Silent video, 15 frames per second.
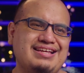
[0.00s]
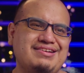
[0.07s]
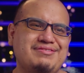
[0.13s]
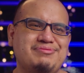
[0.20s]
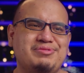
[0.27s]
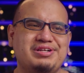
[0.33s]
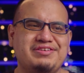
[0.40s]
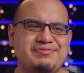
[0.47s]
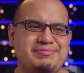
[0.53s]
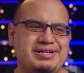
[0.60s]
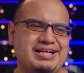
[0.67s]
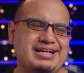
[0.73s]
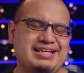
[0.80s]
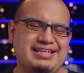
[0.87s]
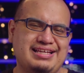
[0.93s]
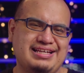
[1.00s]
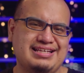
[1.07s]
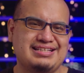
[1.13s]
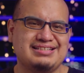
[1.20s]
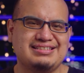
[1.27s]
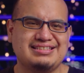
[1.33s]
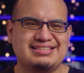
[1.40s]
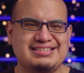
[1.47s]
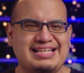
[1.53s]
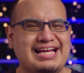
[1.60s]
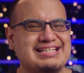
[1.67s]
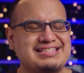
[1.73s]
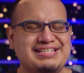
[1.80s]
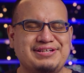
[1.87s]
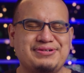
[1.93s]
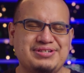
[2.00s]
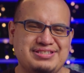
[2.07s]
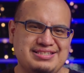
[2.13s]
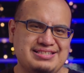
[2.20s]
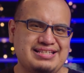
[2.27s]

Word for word: and one of my like sad secrets